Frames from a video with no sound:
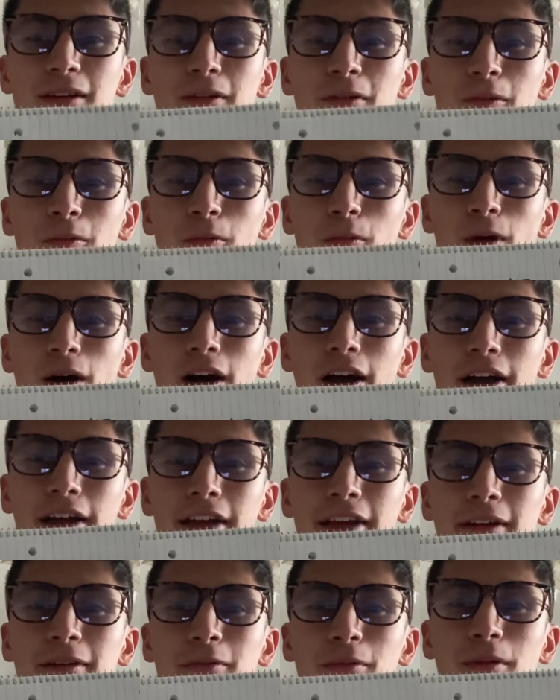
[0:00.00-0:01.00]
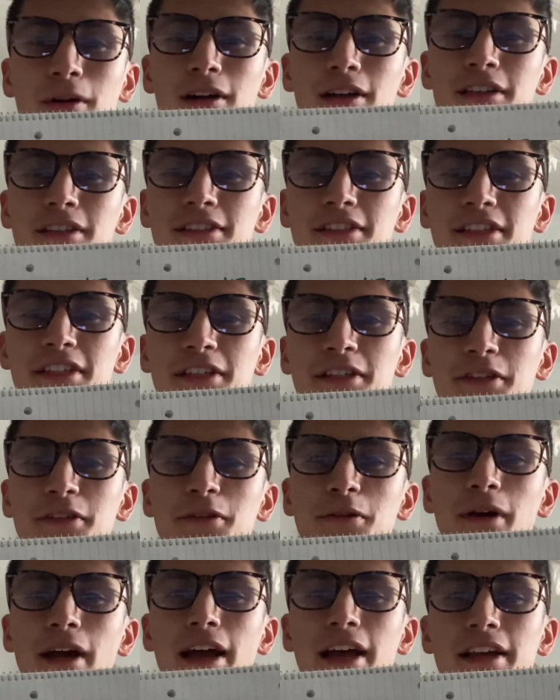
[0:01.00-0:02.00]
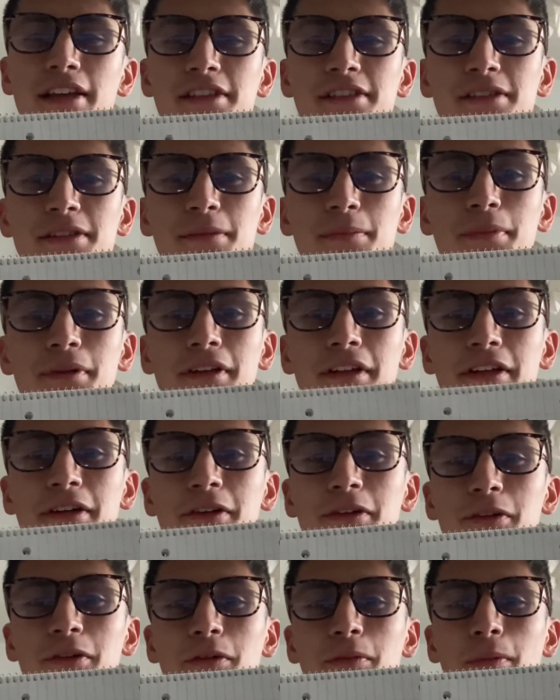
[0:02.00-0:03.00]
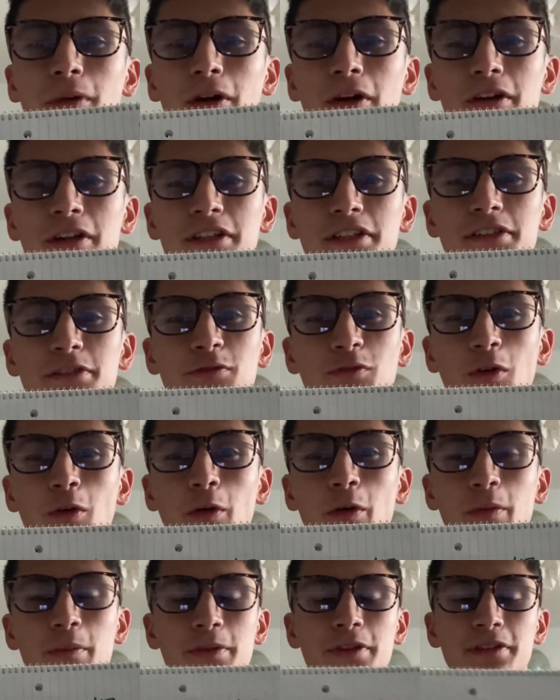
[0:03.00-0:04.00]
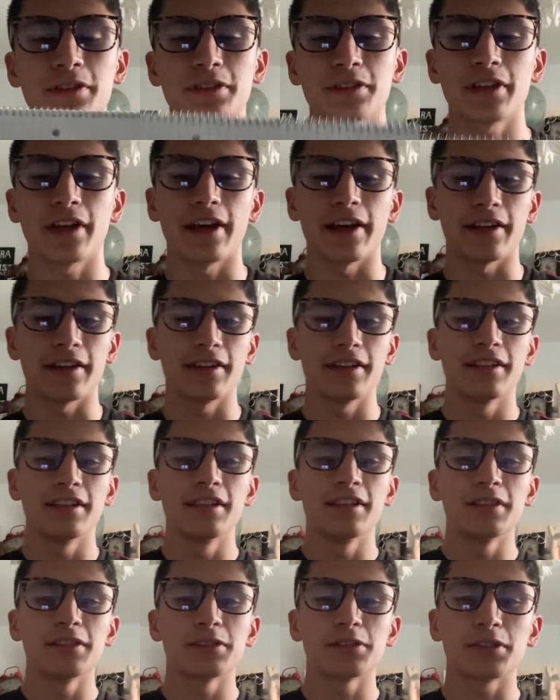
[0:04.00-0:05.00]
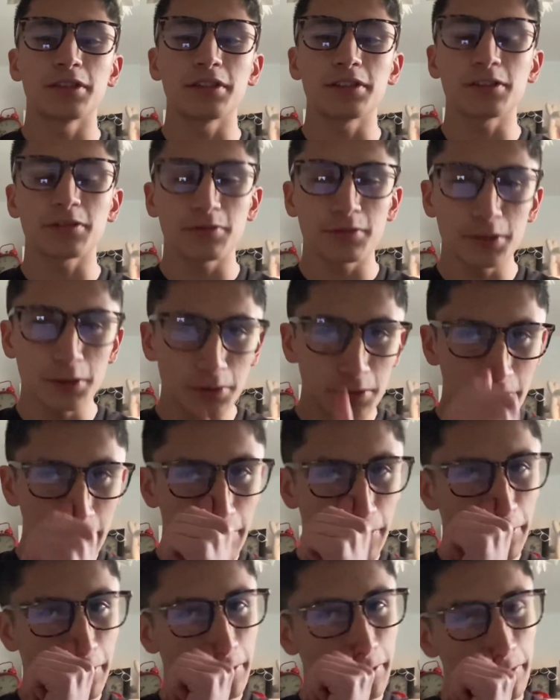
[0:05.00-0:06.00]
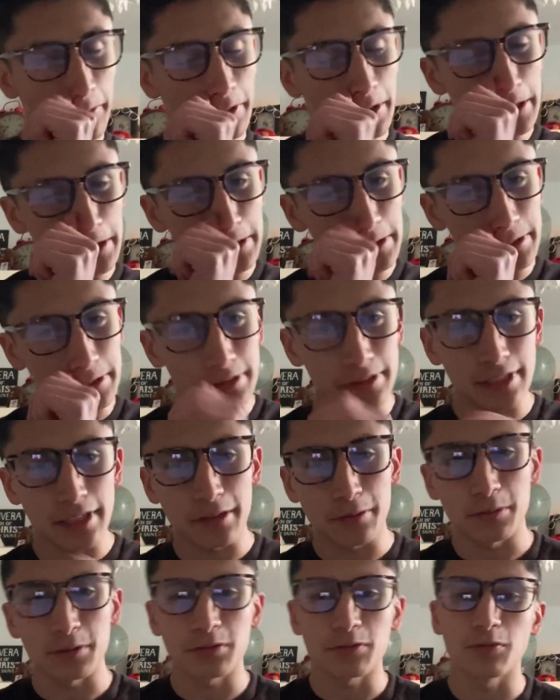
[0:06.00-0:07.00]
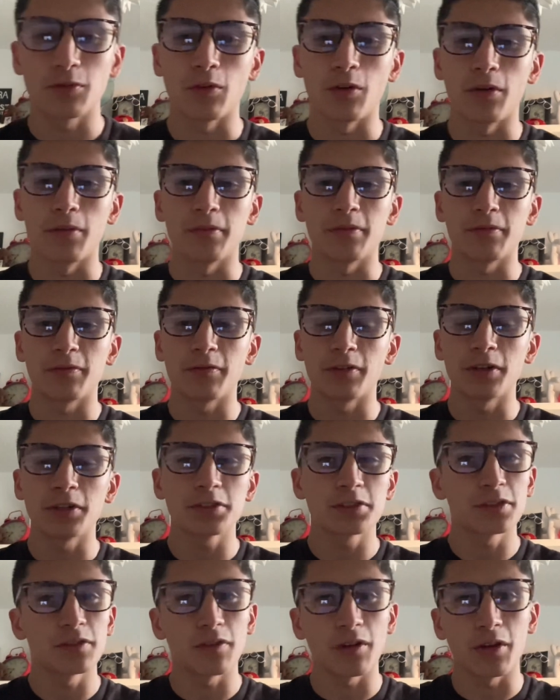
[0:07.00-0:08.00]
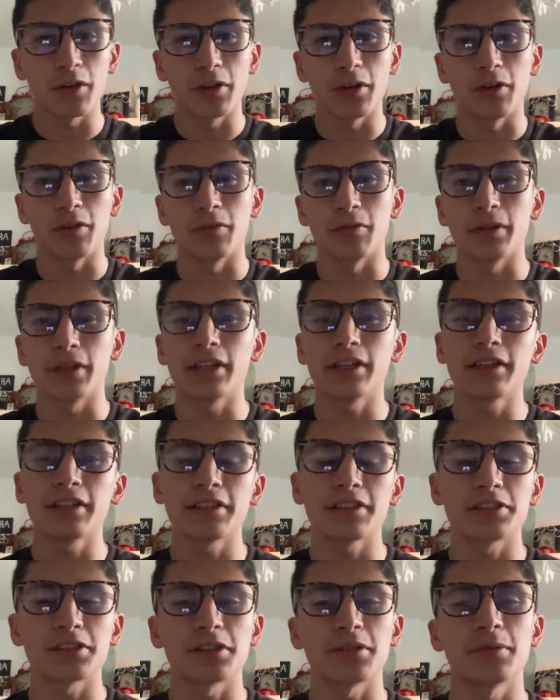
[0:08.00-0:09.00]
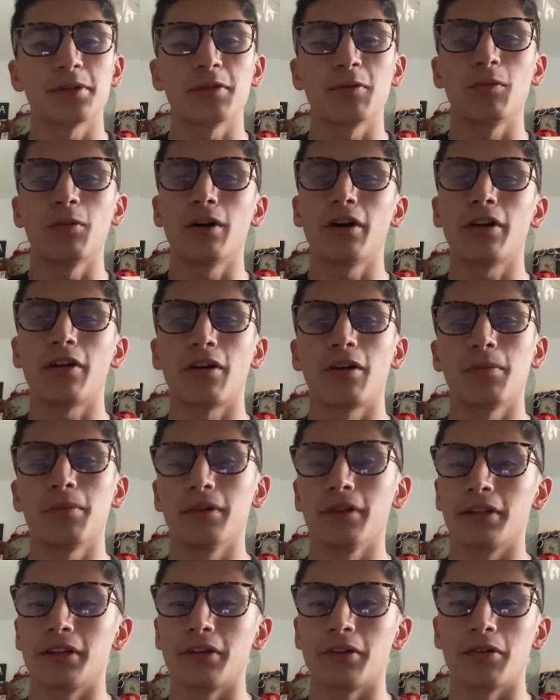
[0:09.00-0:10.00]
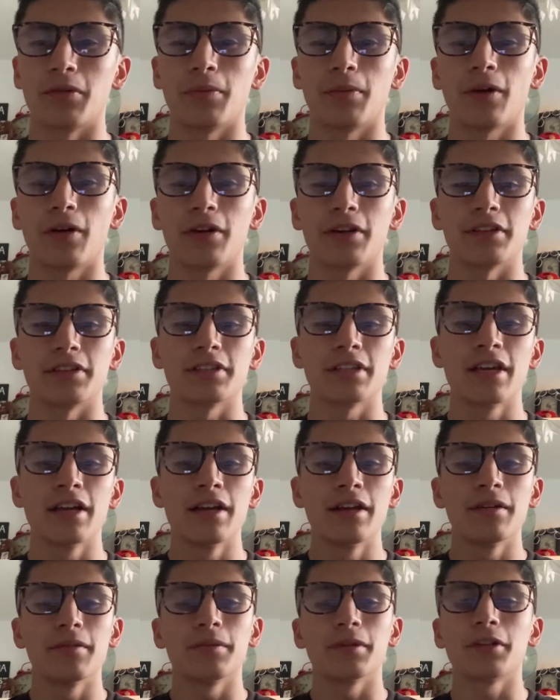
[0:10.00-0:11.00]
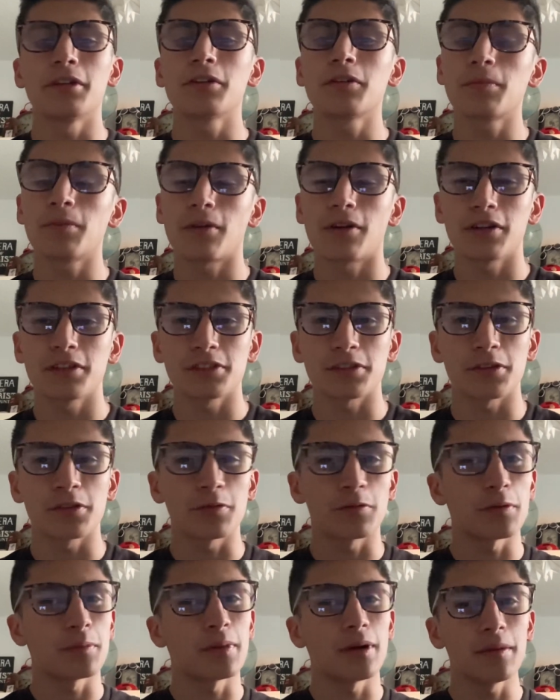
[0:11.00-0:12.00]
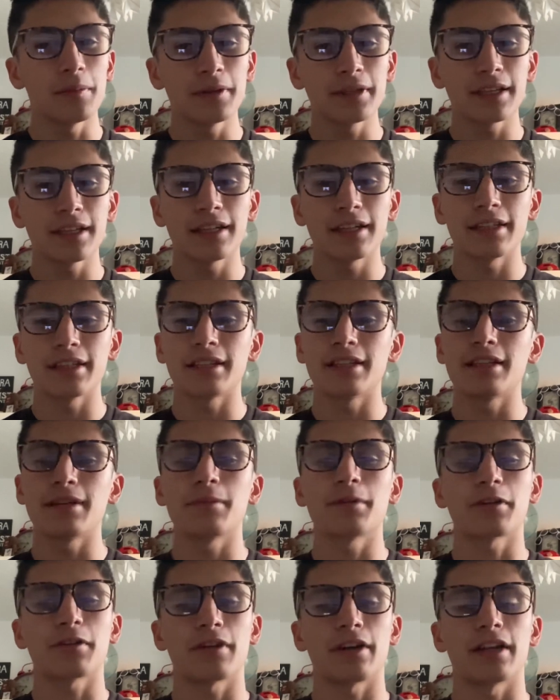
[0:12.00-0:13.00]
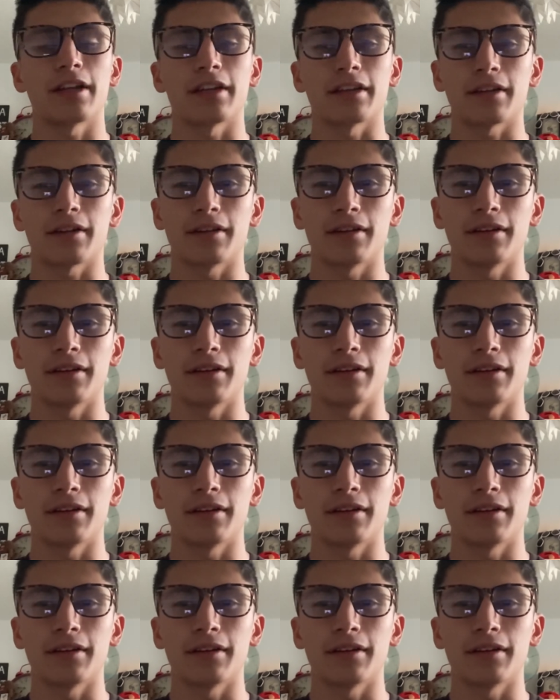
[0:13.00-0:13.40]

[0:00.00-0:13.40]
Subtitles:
Why was the U.S. political parties formed? Okay, so there's a few different reasons that it was formed. First of all, though, we need to determine what are political parties. Political parties are the Republican and the Democratic